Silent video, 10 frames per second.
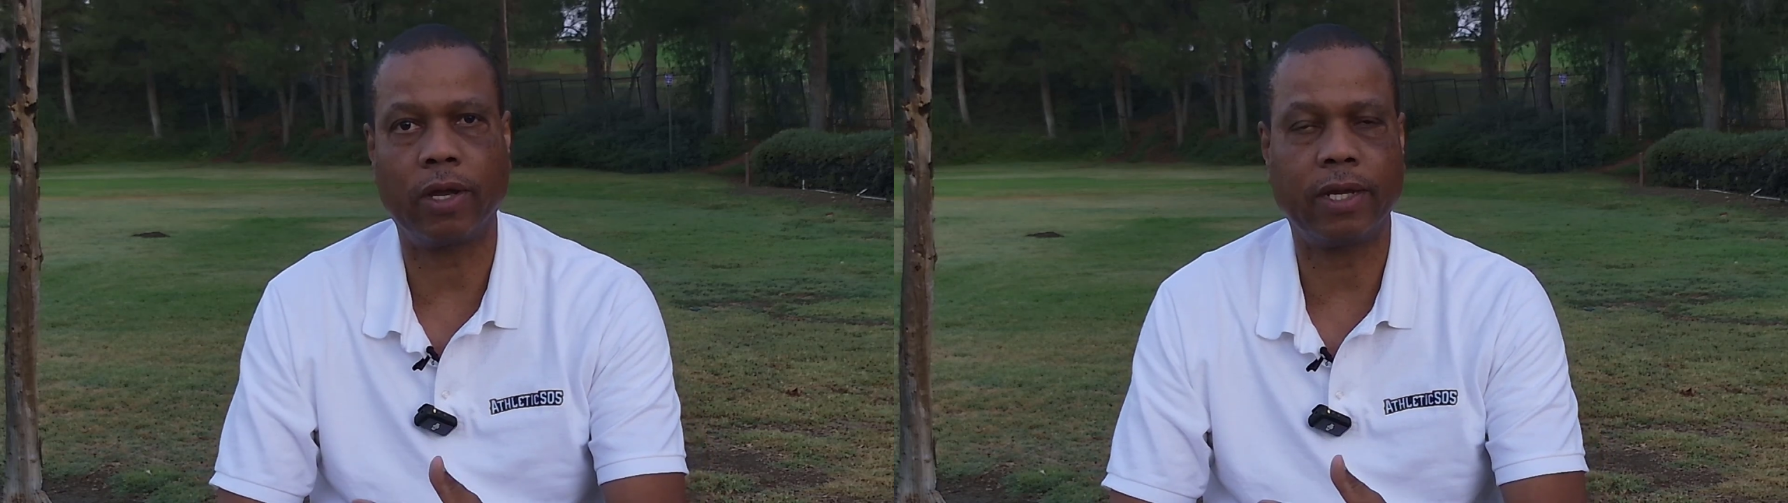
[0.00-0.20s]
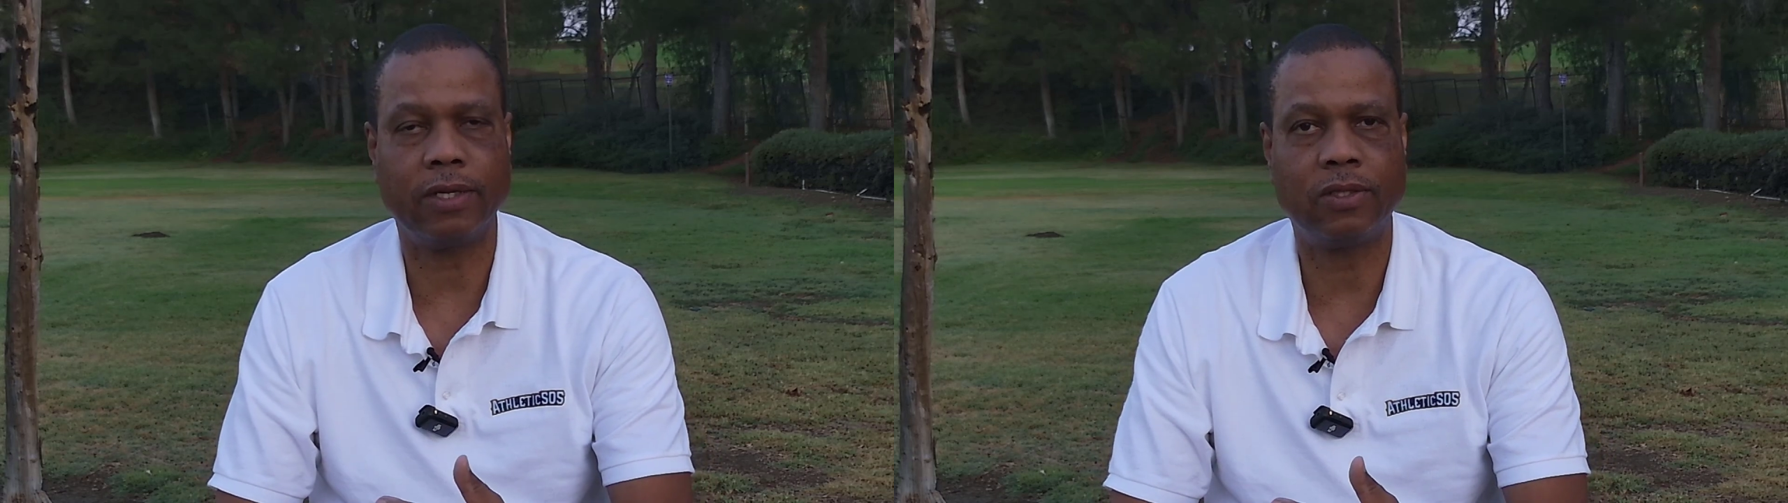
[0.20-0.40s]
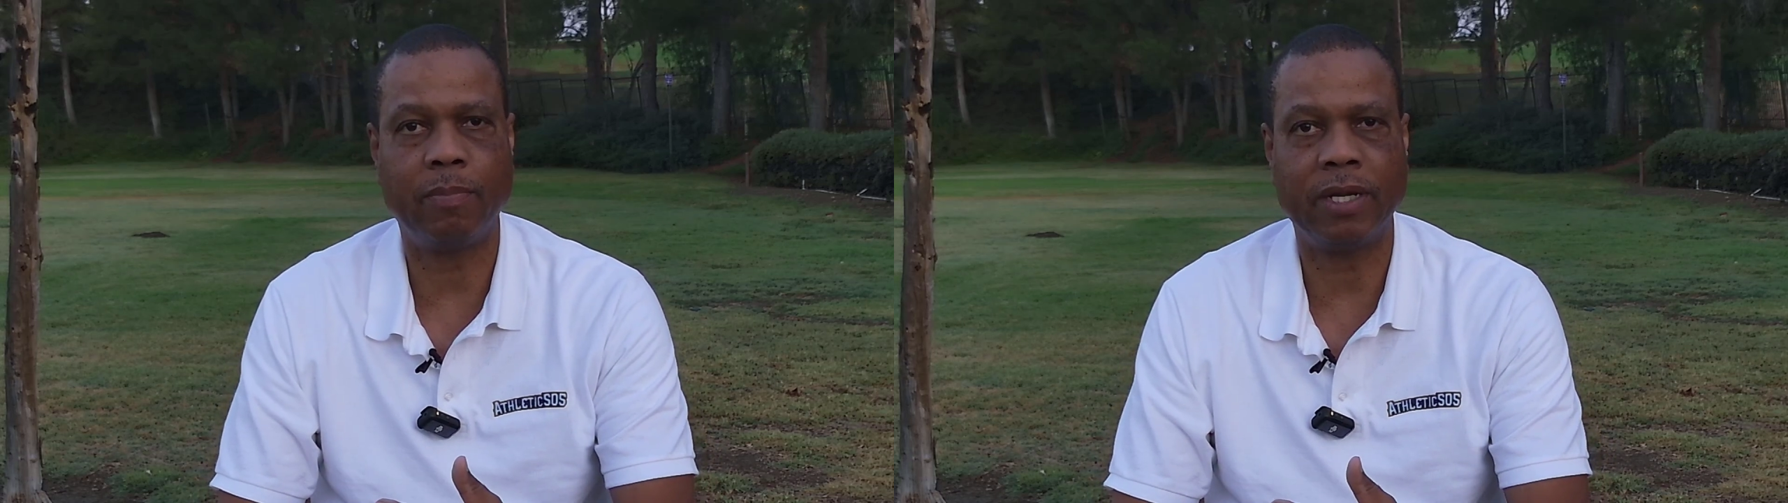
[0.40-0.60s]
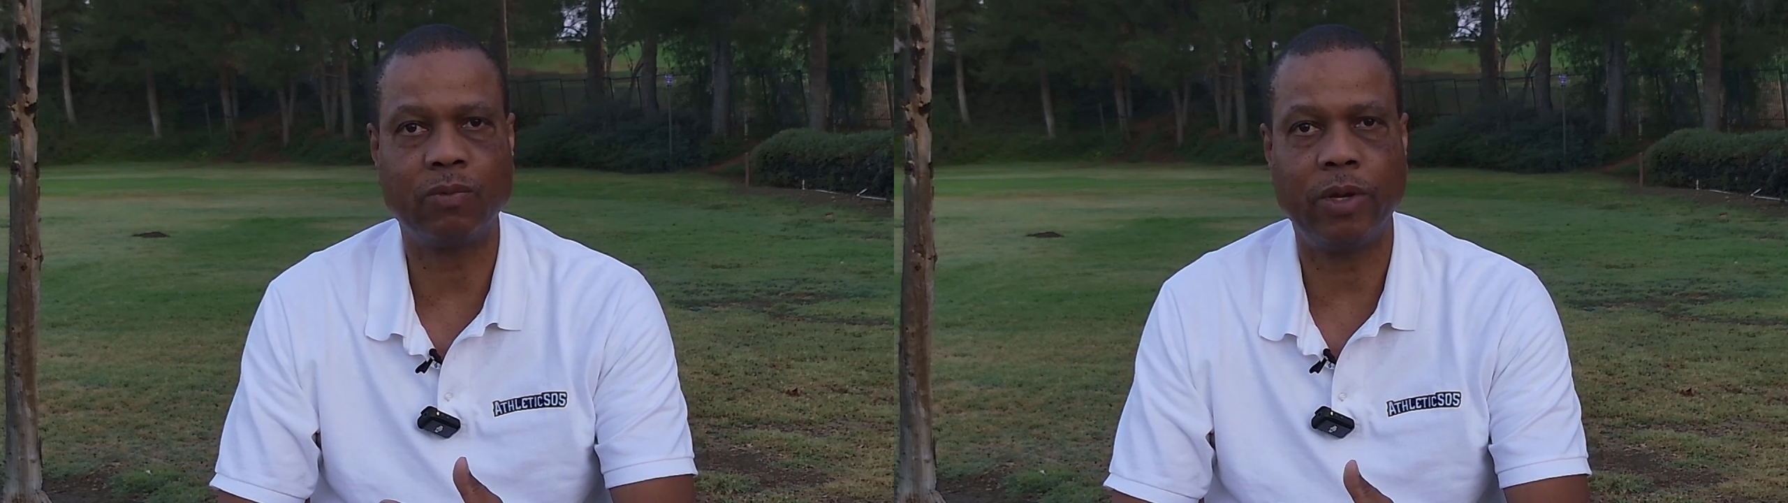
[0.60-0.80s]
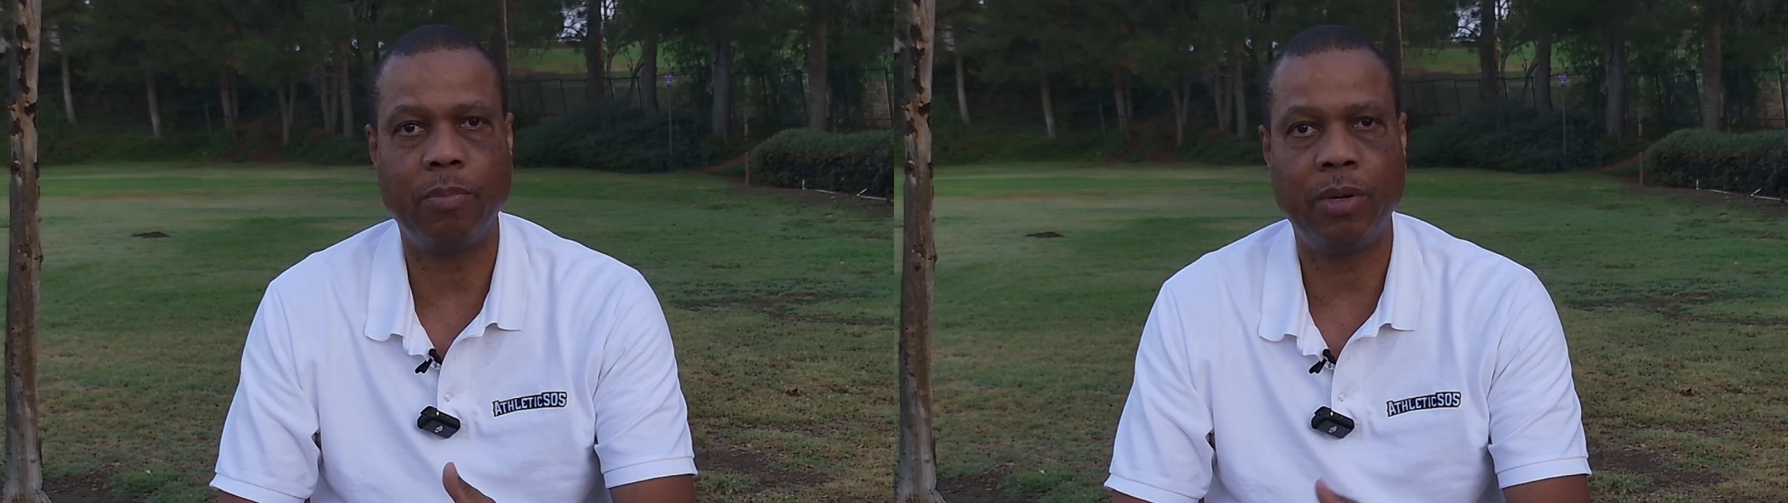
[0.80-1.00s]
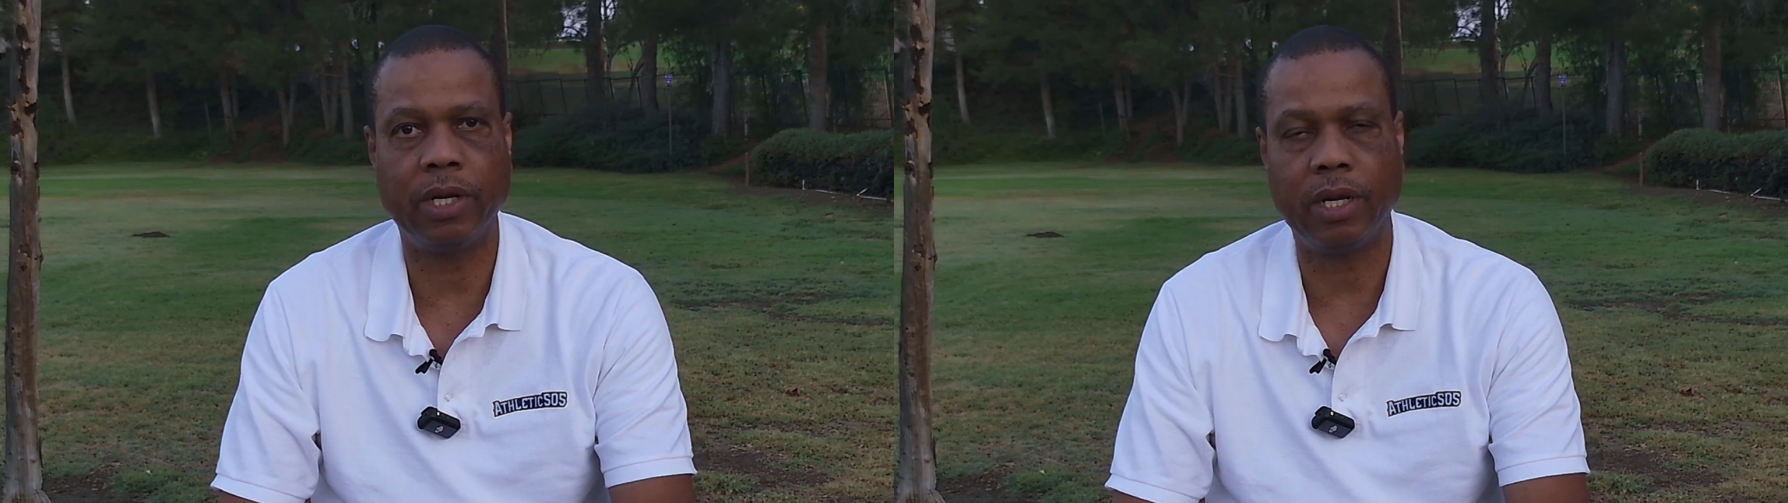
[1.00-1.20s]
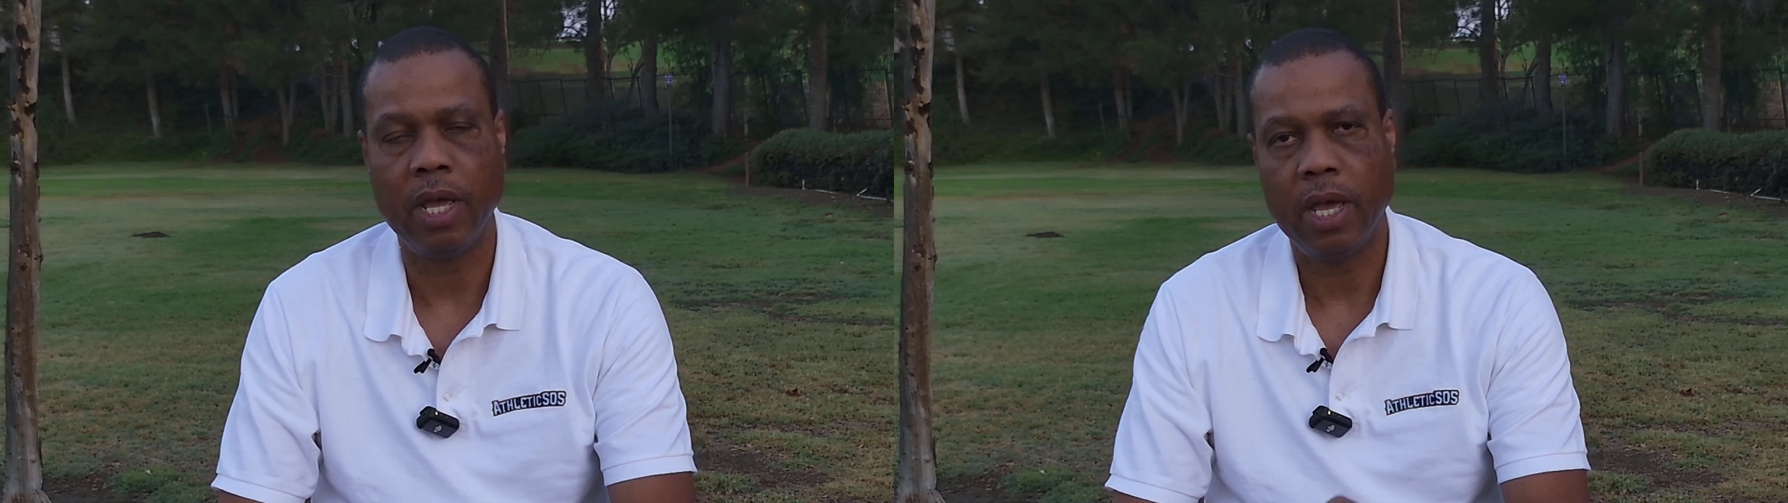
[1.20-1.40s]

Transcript: I guess the best way to put it.